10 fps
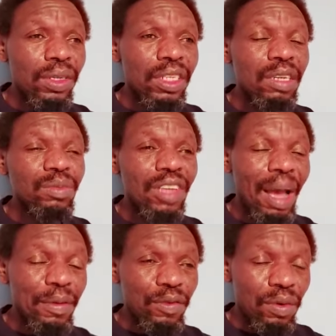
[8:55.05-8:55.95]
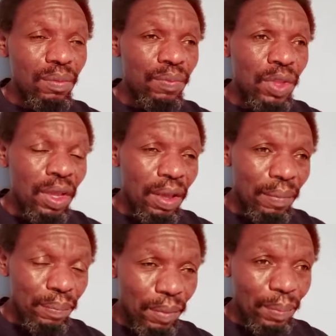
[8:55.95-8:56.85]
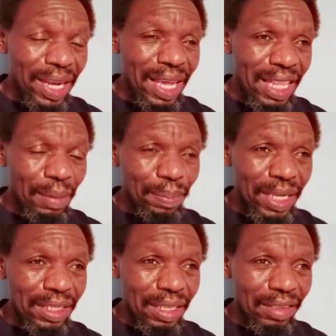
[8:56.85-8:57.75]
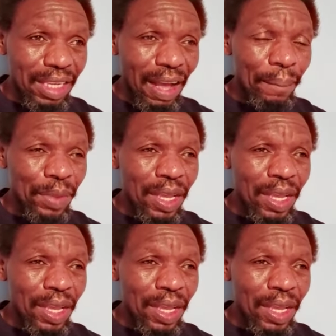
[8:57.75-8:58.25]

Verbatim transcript: teams coming from many other places. Yeah.